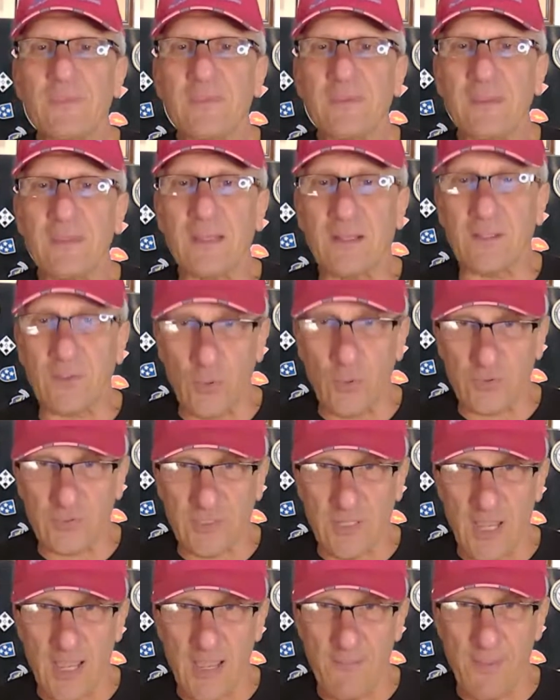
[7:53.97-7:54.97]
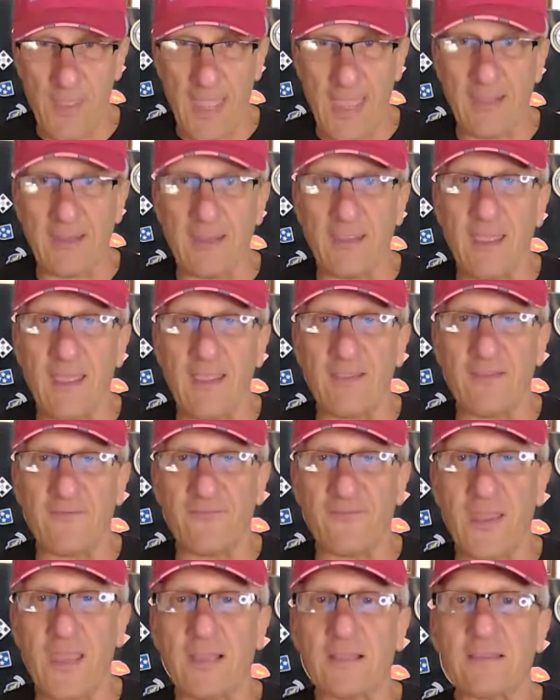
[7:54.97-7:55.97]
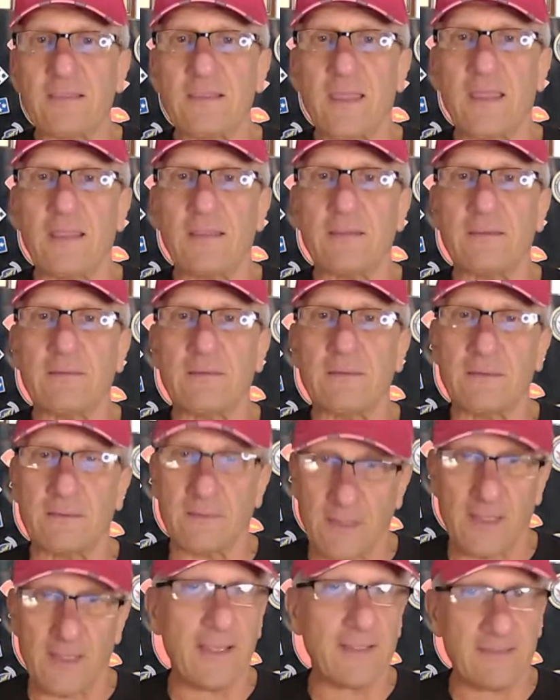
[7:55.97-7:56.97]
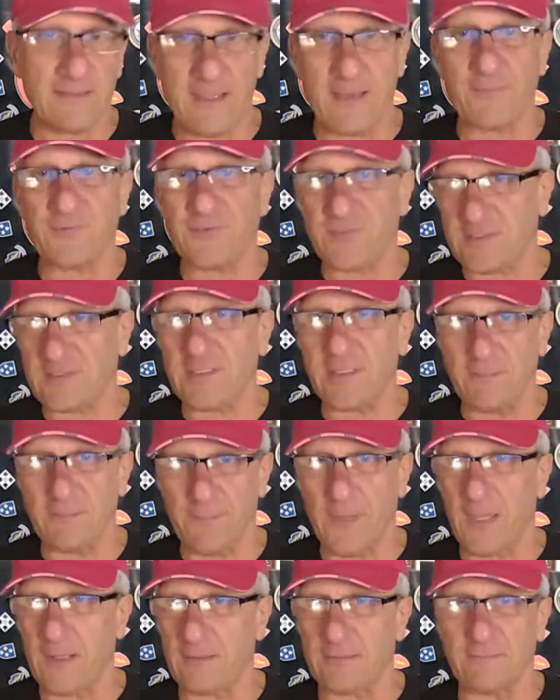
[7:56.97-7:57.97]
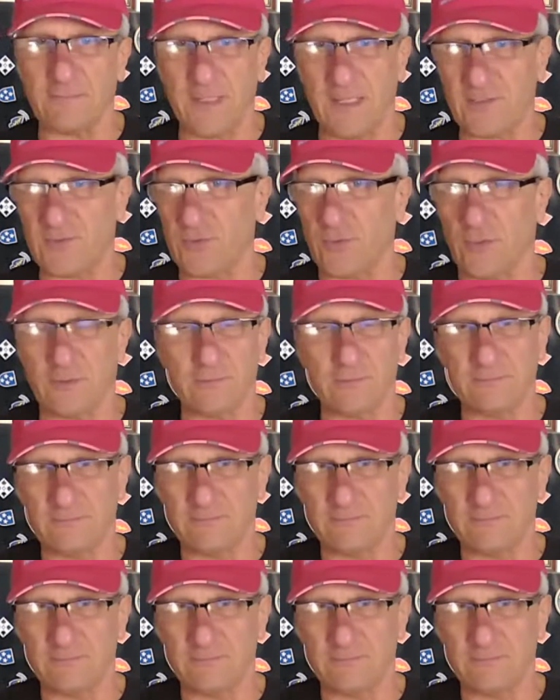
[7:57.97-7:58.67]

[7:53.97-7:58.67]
in close combat, and the fact that I like the M16 better. That's all.